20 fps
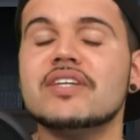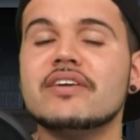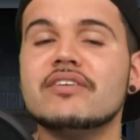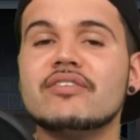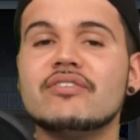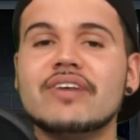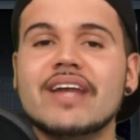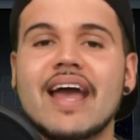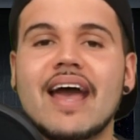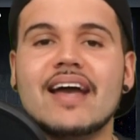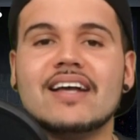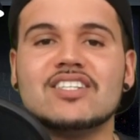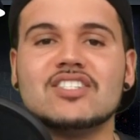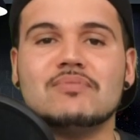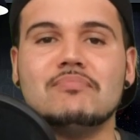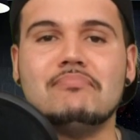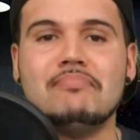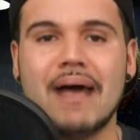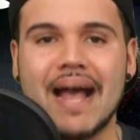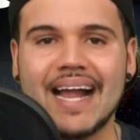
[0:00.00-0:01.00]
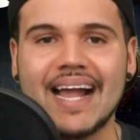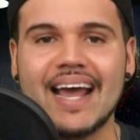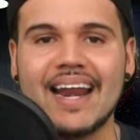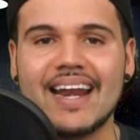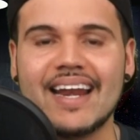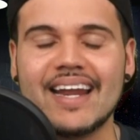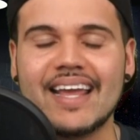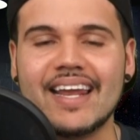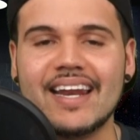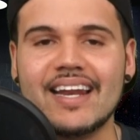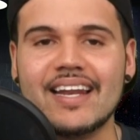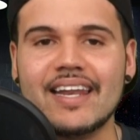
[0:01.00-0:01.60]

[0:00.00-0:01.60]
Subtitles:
Dereck Reacts, back at it again,